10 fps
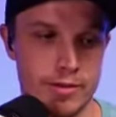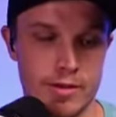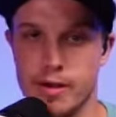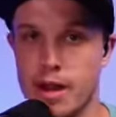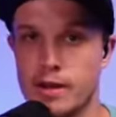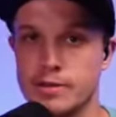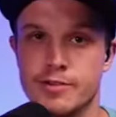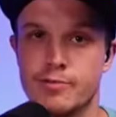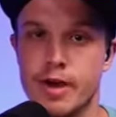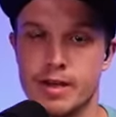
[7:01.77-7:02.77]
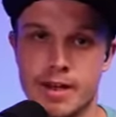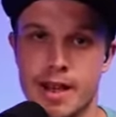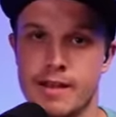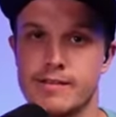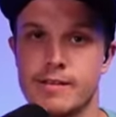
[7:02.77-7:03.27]
the knowledge of
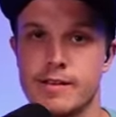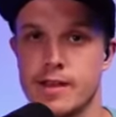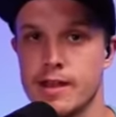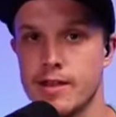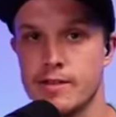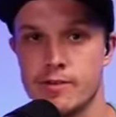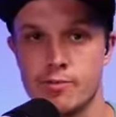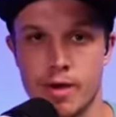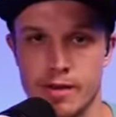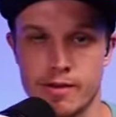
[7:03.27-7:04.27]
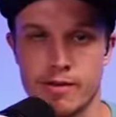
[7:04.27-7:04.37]
podcasting and spon- you know